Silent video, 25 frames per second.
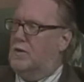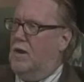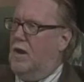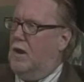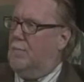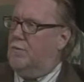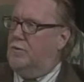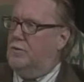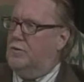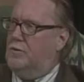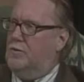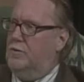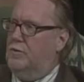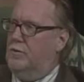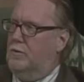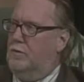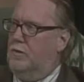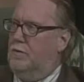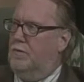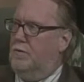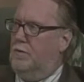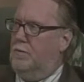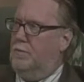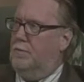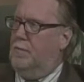
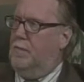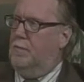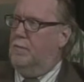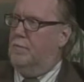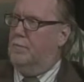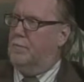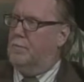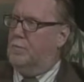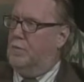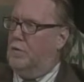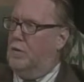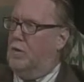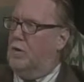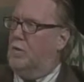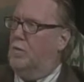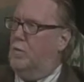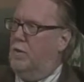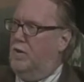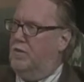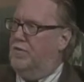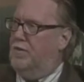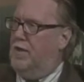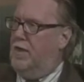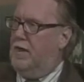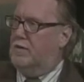opportunity for people to work
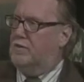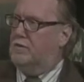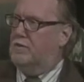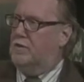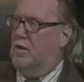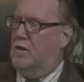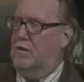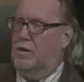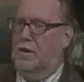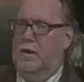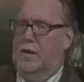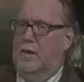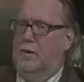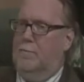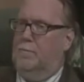with Exxon.